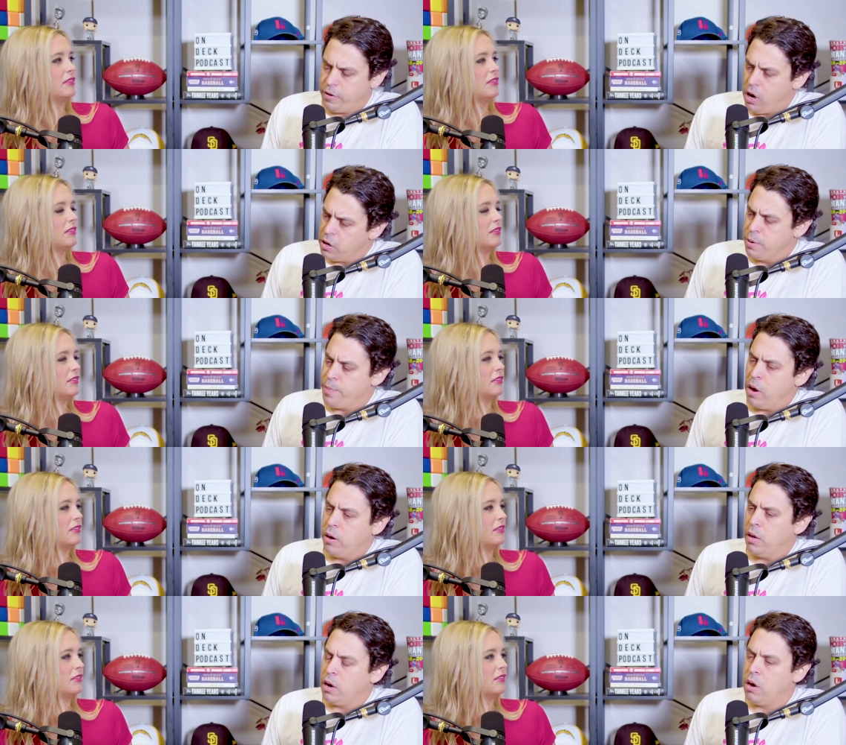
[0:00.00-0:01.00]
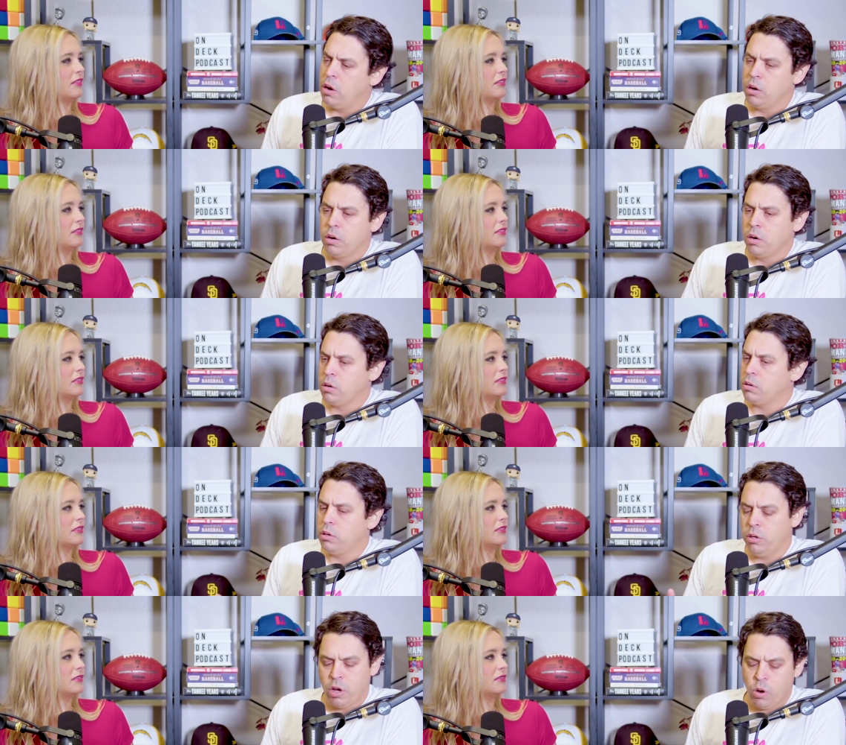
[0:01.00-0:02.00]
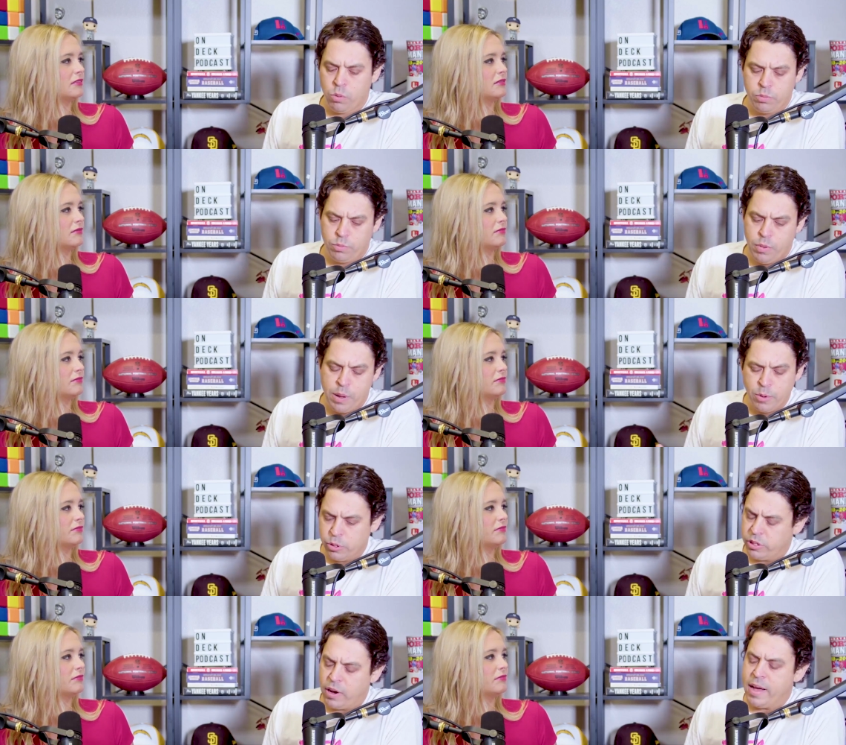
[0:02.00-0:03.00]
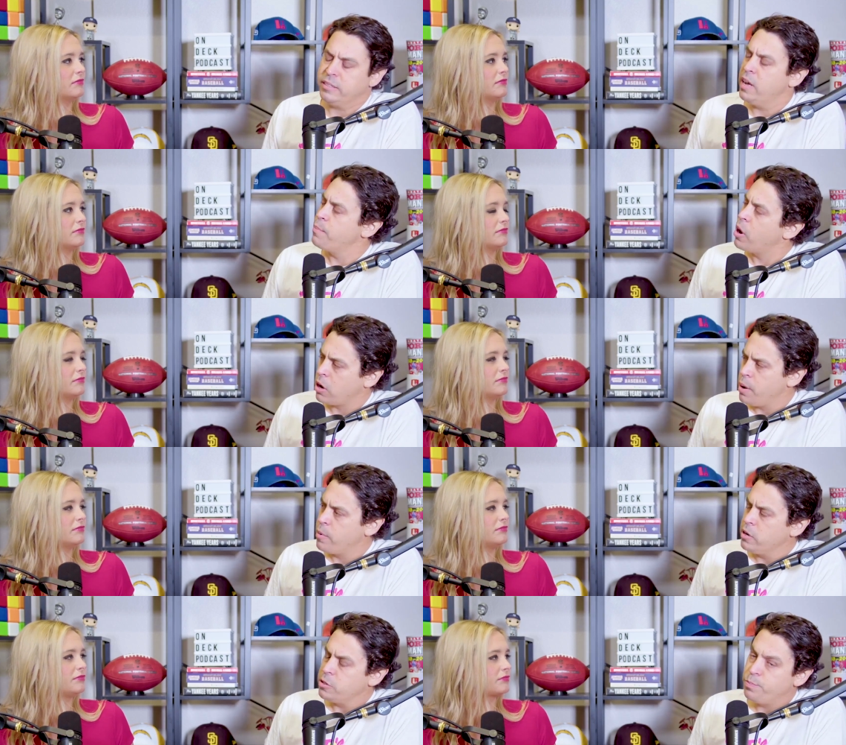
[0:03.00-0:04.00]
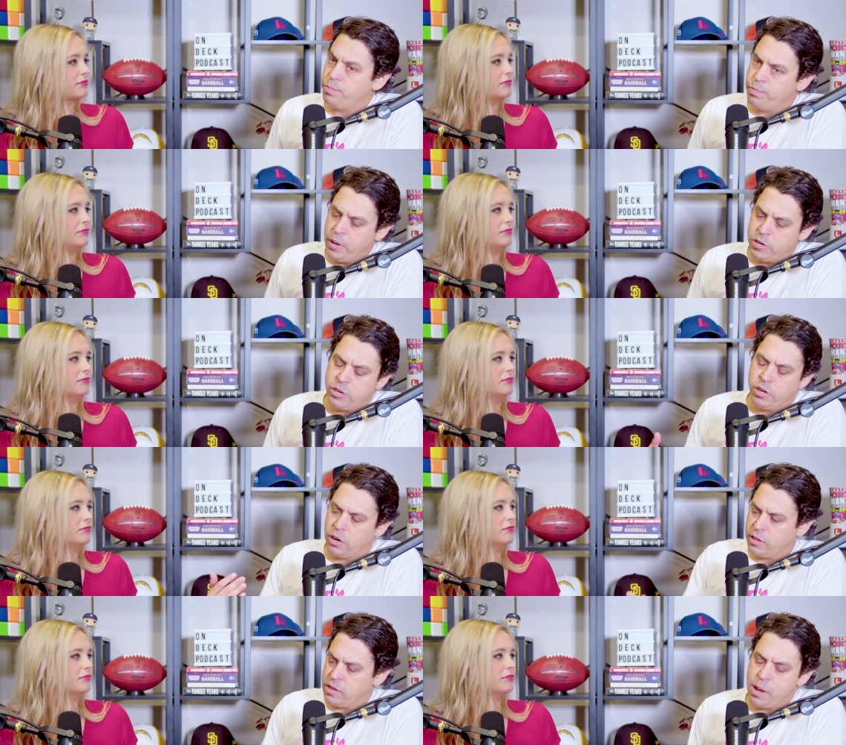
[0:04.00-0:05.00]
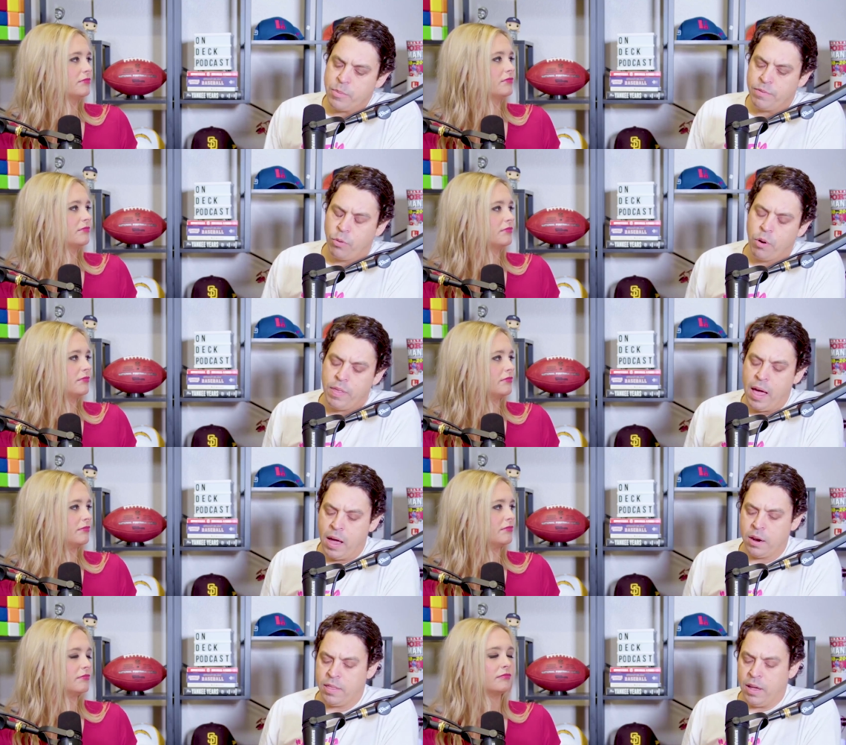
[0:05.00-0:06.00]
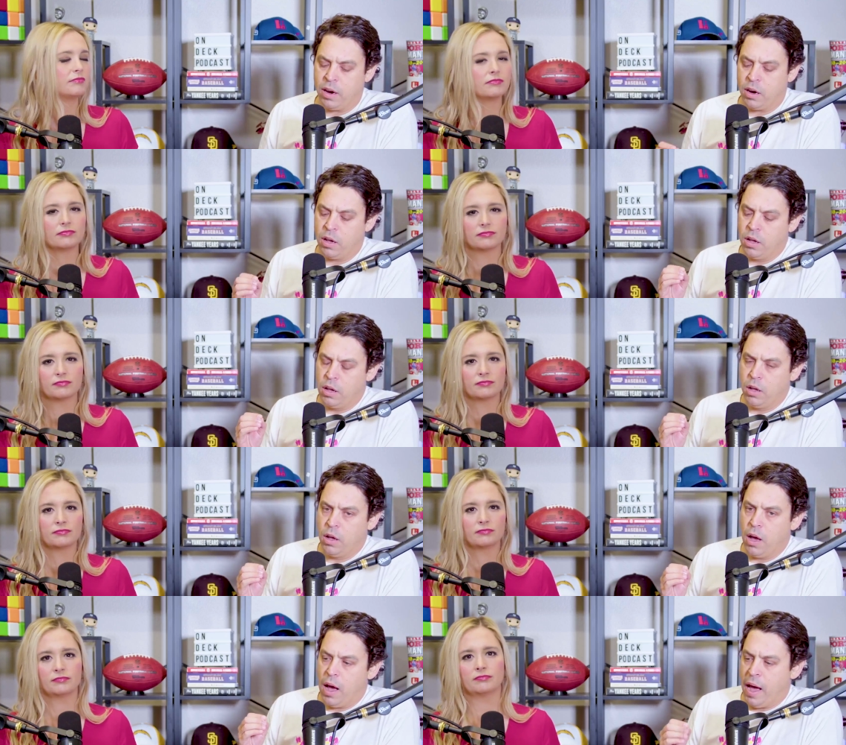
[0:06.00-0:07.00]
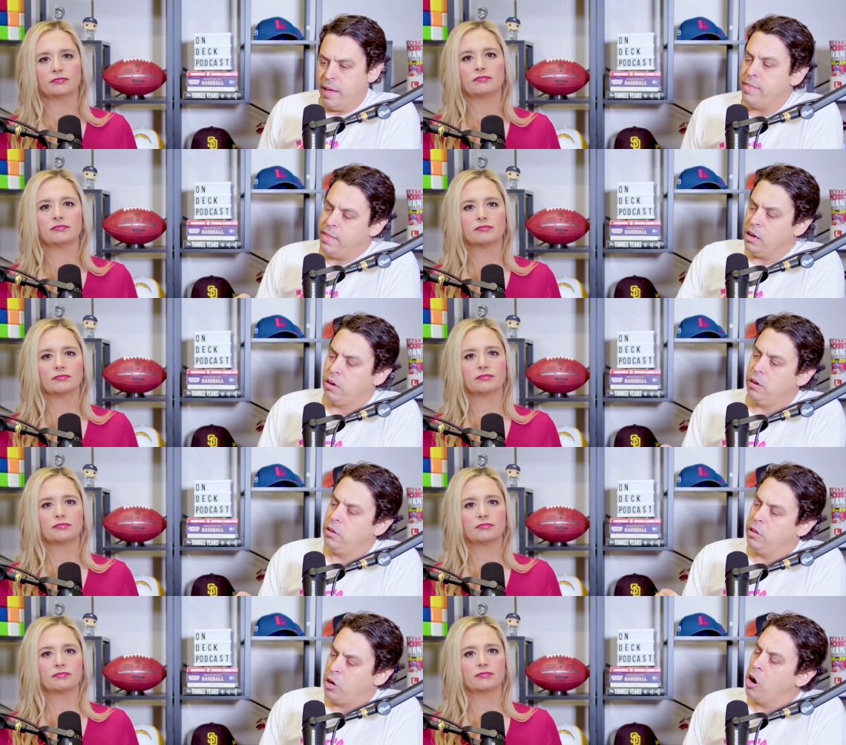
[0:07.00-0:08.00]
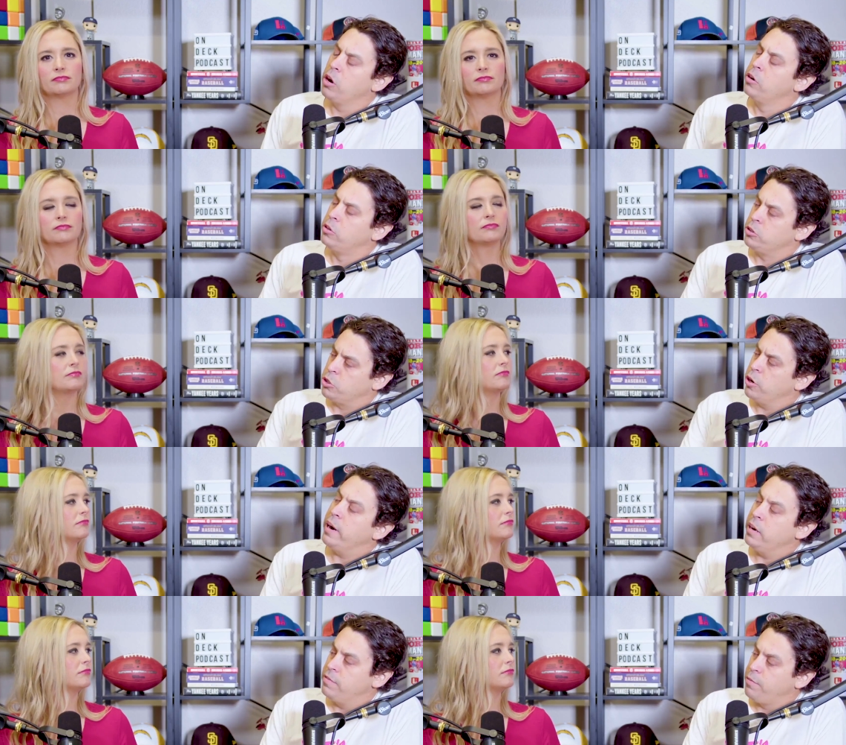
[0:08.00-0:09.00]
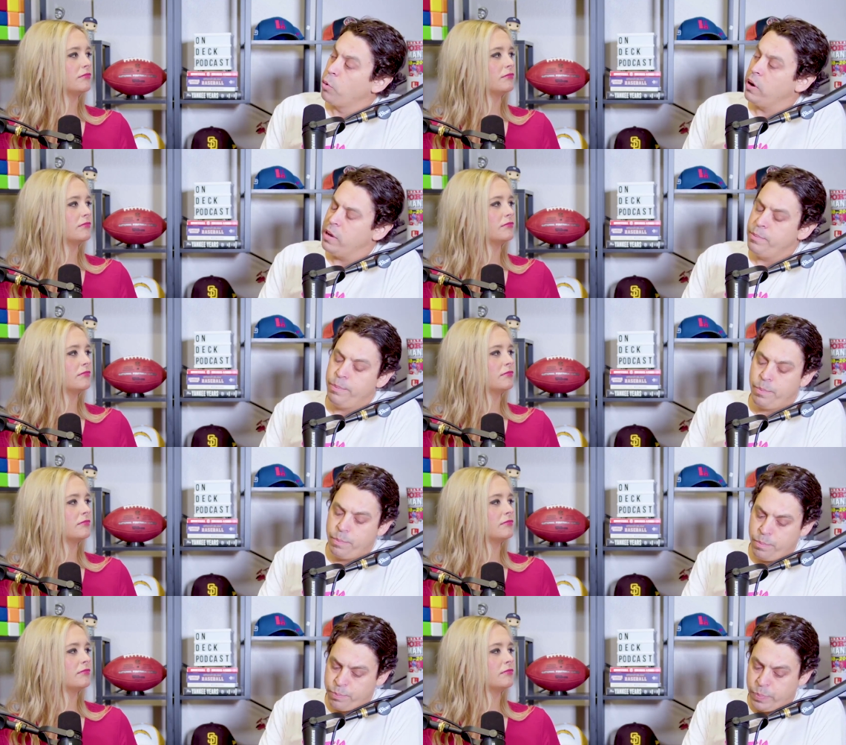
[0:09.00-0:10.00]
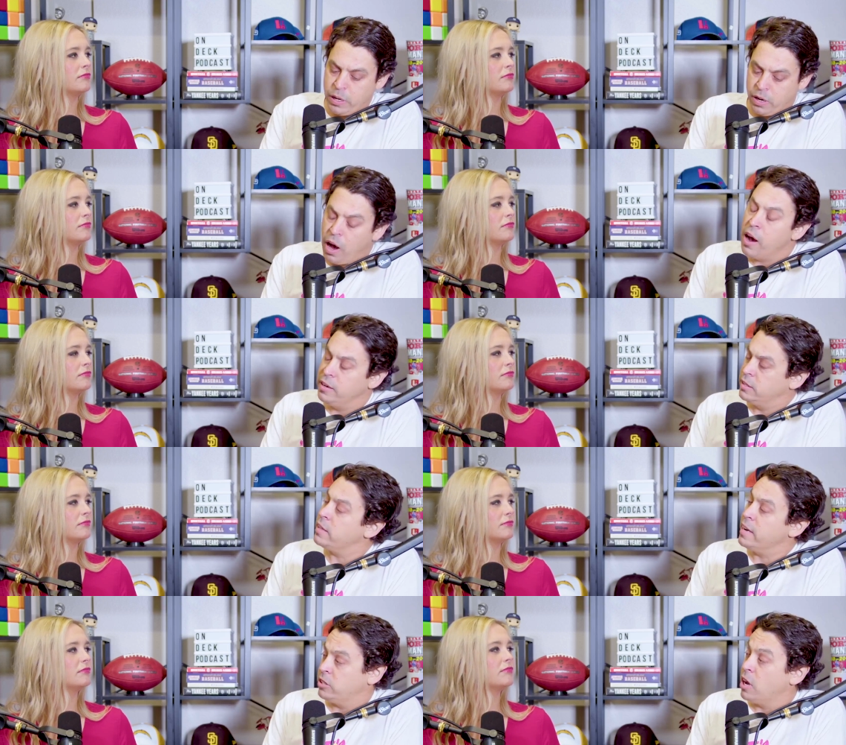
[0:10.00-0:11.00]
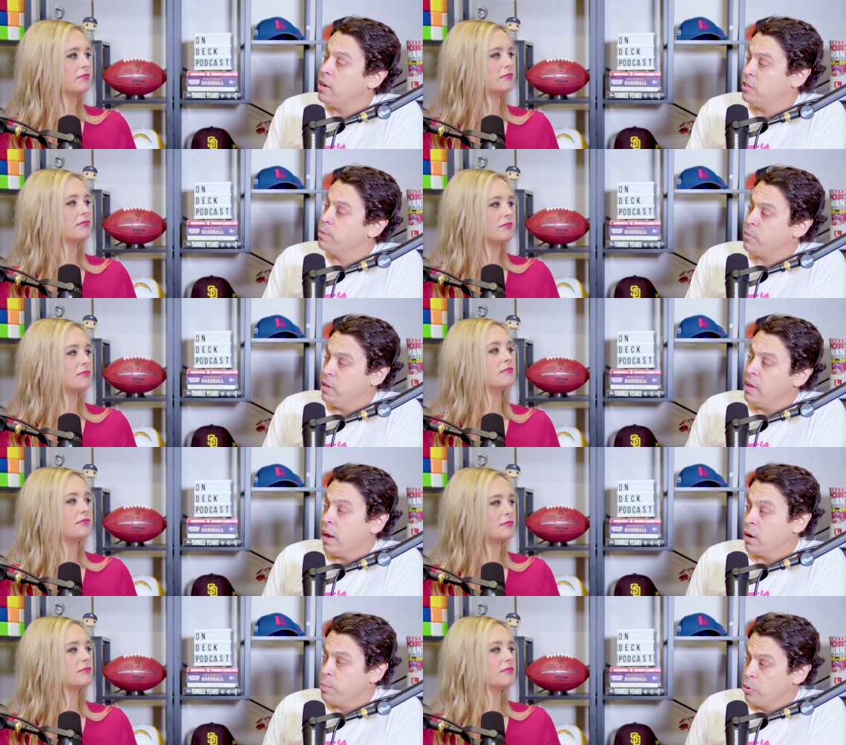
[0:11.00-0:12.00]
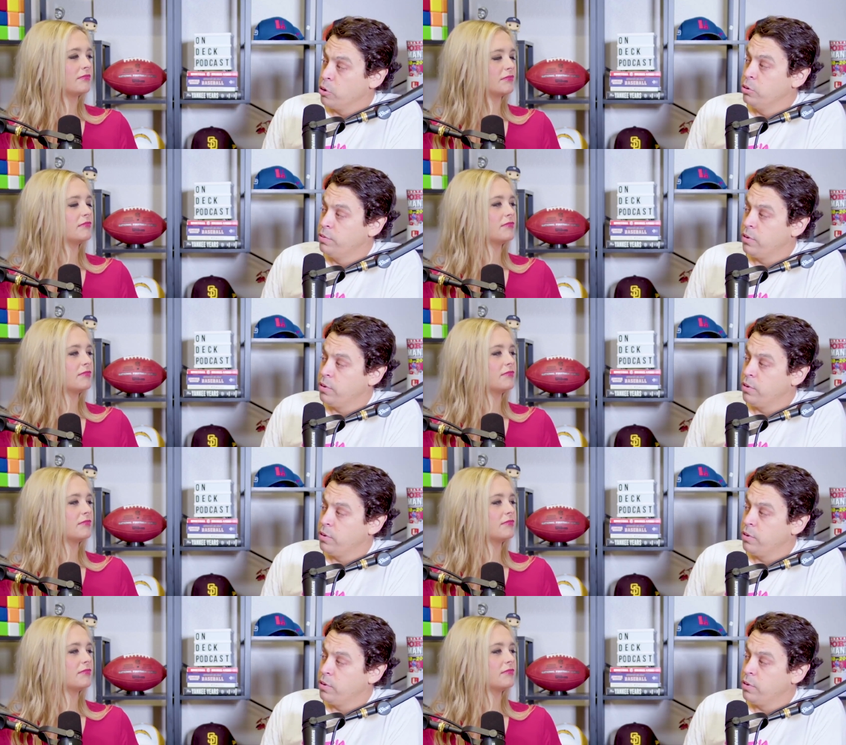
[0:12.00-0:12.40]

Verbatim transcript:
Speaker 1: talked about it on you know maybe it was the last time Montgomery's pitching or the time before that that I think the Cardinals traded for him because they saw something they can improve